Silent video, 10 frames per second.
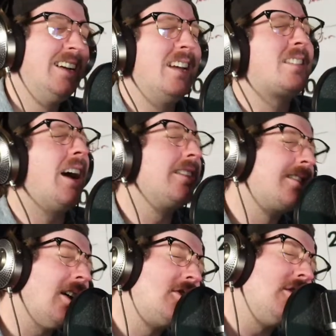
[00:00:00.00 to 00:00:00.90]
It's got
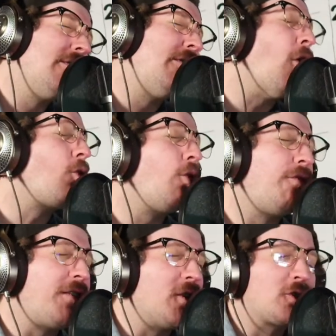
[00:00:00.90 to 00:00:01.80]
such a vocal
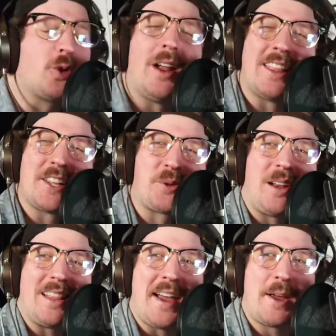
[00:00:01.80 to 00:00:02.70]
feel to it. I think that's
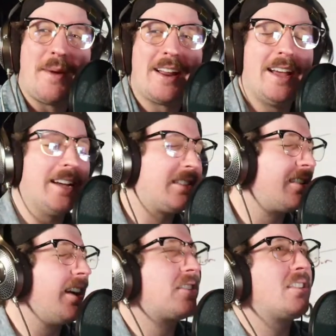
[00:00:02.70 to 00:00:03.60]
what I like about it. It has
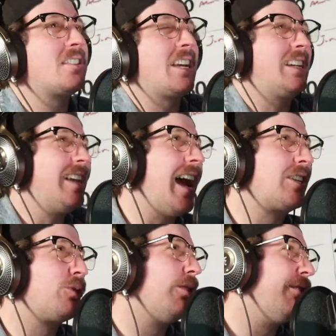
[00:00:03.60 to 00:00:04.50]
such this like
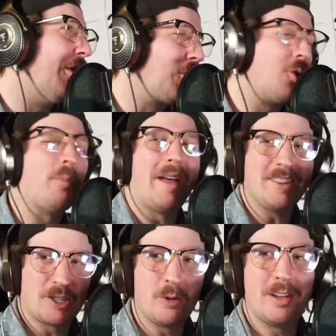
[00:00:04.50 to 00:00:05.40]
natural vocal
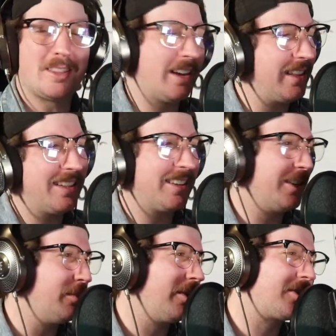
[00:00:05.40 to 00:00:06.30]
bend to it that I think
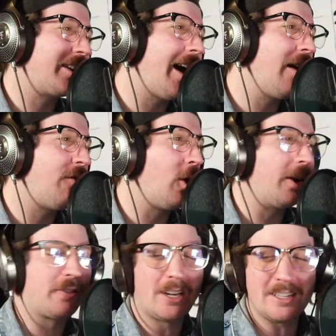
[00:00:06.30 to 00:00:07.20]
is. There's a guy I follow.
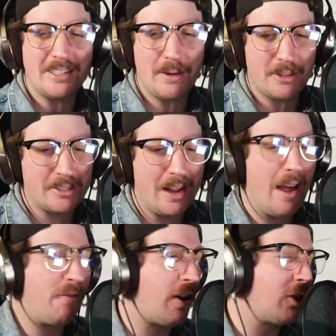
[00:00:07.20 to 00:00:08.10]
I forget his name. There's a
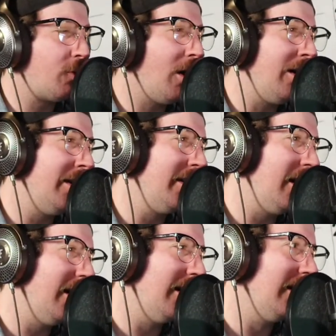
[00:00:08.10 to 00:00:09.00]
guy I follow
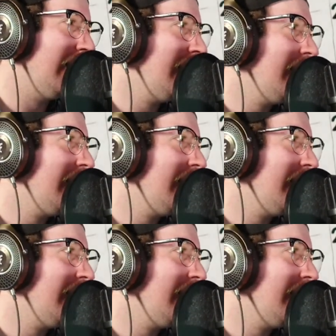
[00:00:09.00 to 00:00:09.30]
on